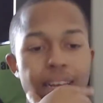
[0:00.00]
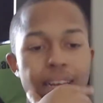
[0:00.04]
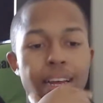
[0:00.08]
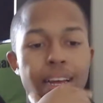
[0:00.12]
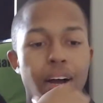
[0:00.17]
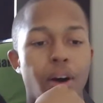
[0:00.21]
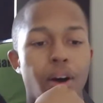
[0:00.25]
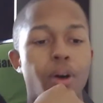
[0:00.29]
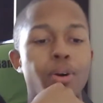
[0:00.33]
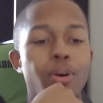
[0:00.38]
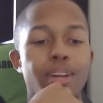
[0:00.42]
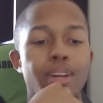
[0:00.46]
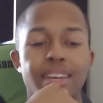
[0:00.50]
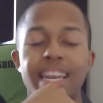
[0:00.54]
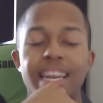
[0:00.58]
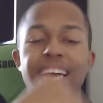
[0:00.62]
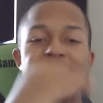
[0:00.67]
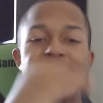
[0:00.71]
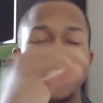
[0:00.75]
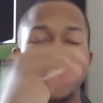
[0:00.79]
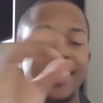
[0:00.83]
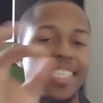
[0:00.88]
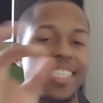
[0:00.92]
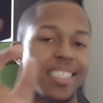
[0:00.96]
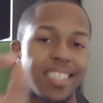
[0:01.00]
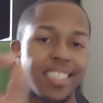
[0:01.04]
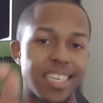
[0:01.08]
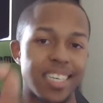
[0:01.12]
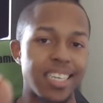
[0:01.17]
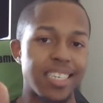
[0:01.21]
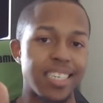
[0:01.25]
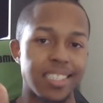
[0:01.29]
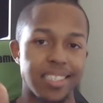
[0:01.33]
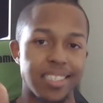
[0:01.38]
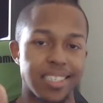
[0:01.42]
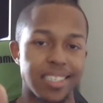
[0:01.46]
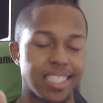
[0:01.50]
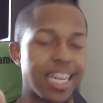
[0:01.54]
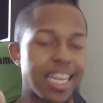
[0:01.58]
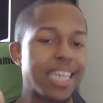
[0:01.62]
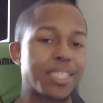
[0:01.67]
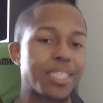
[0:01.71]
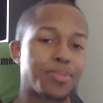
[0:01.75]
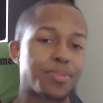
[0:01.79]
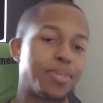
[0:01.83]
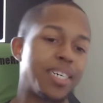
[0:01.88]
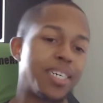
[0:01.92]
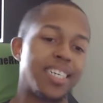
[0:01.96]
Oda likes to tease.
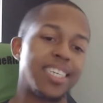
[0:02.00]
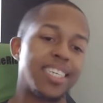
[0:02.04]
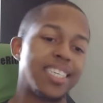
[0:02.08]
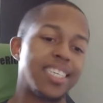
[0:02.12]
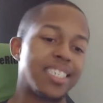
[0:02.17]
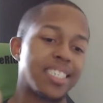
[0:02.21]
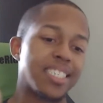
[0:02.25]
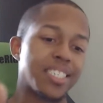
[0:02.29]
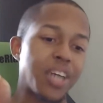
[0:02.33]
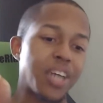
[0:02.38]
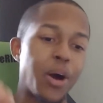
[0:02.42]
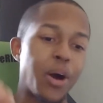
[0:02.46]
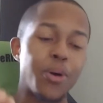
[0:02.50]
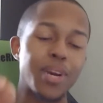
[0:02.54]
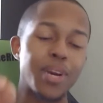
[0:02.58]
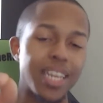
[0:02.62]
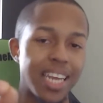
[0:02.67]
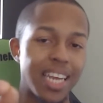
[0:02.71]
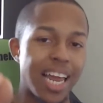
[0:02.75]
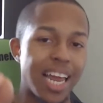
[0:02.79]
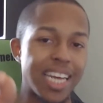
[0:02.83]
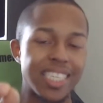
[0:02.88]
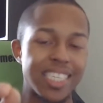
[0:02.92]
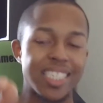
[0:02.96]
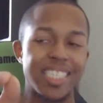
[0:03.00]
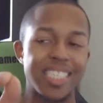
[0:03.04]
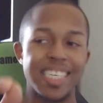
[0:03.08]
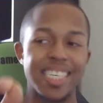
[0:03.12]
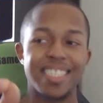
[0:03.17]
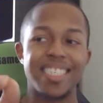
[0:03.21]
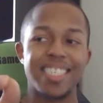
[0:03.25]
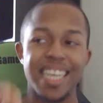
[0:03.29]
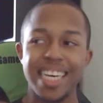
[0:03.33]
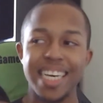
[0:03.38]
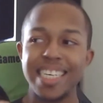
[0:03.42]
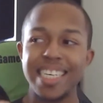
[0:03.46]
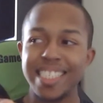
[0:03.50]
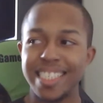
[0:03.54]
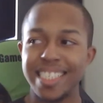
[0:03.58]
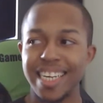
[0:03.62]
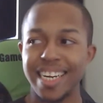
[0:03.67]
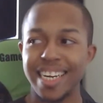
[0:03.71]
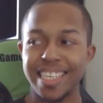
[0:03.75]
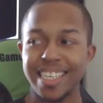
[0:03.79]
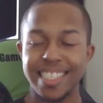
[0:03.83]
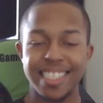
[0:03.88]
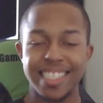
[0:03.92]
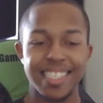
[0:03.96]
That's what it is. Oda likes to tease
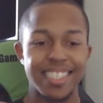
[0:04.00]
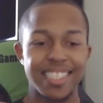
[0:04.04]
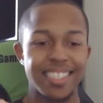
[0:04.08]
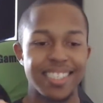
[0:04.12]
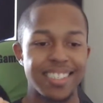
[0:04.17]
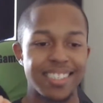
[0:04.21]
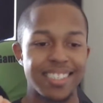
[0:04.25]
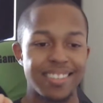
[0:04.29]
us.